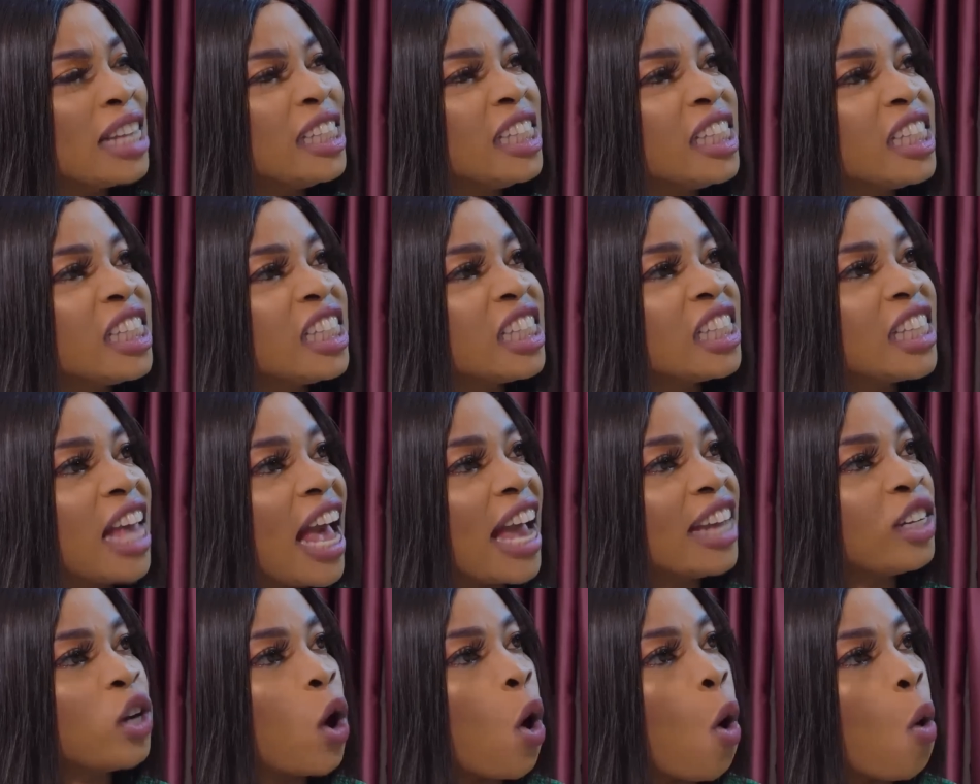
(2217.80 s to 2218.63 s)
I
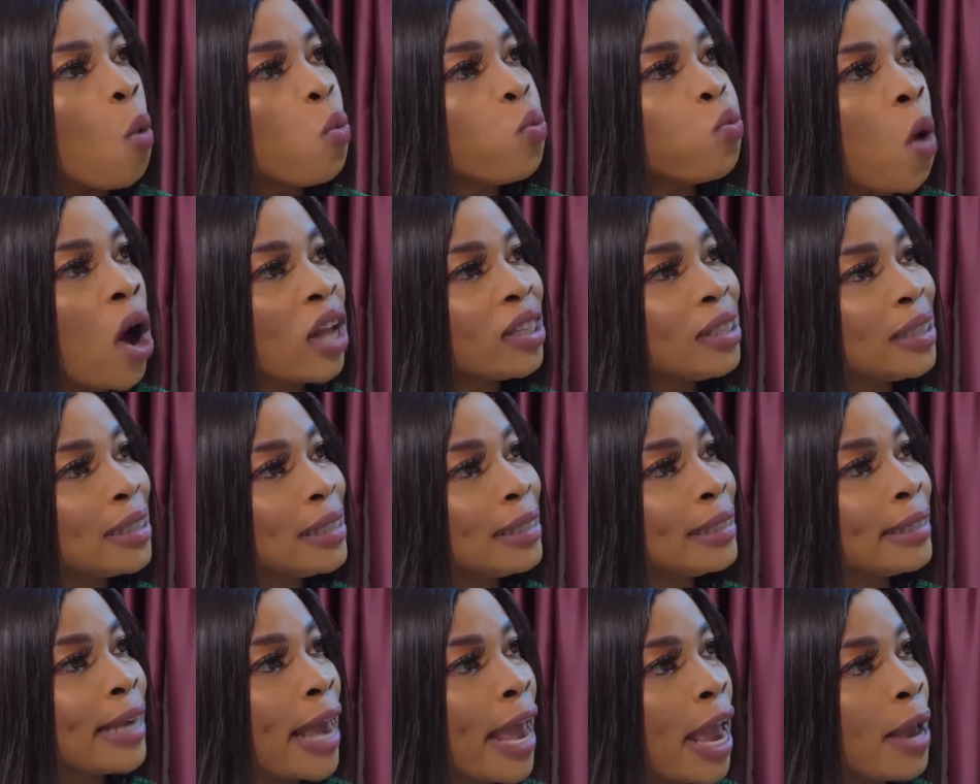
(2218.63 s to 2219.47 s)
said, what
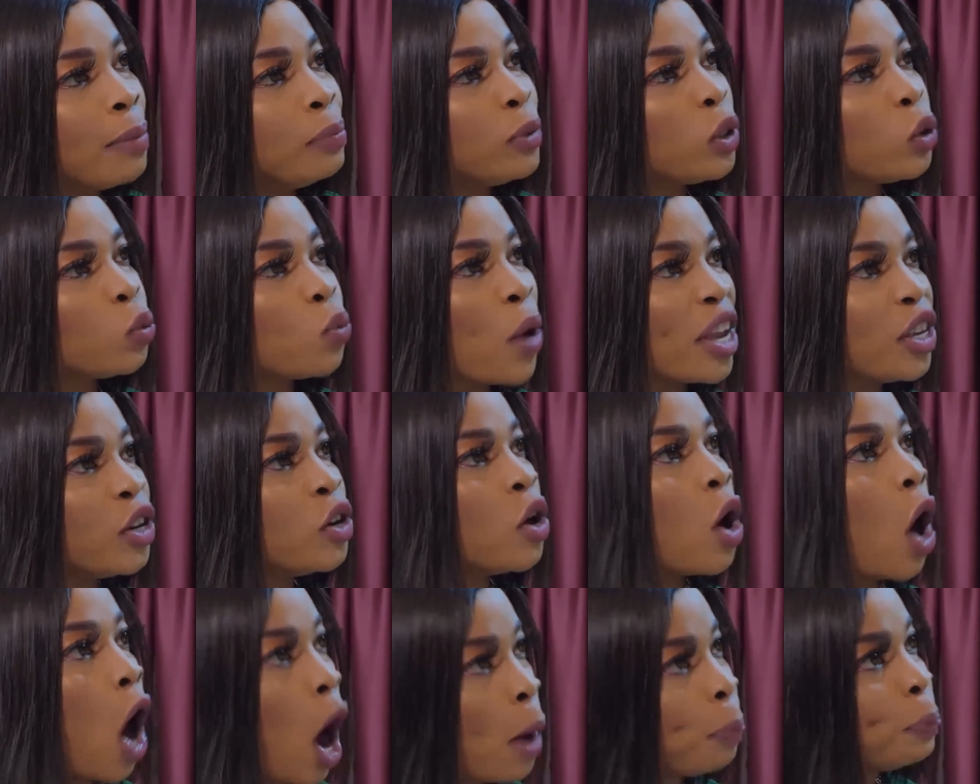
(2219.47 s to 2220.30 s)
games were
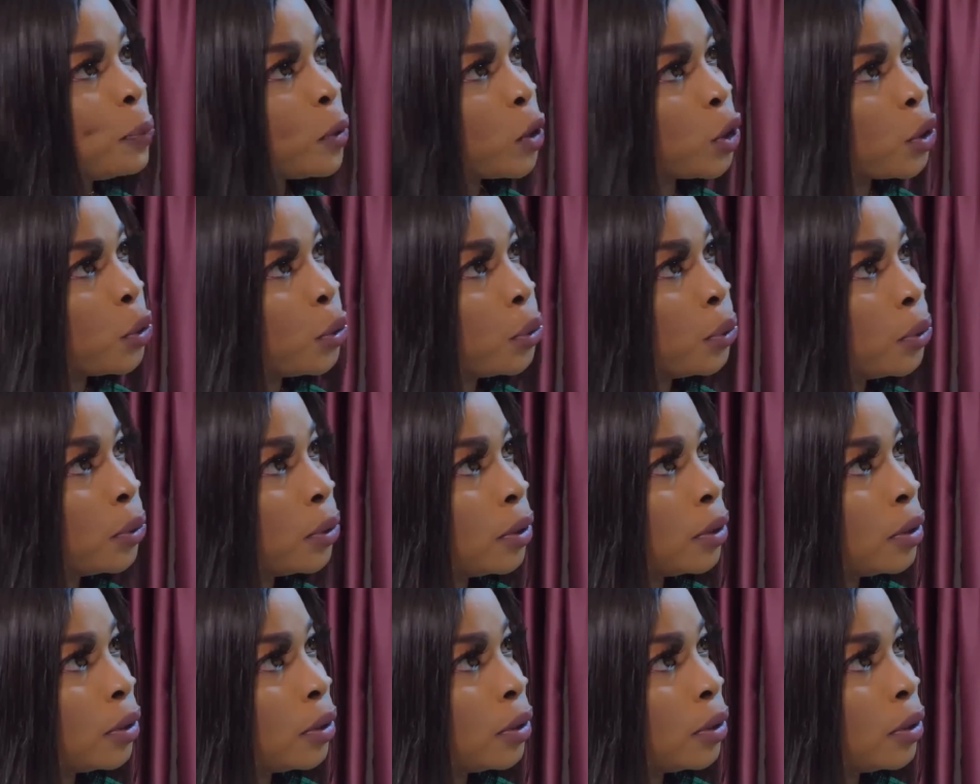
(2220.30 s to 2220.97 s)
you up to?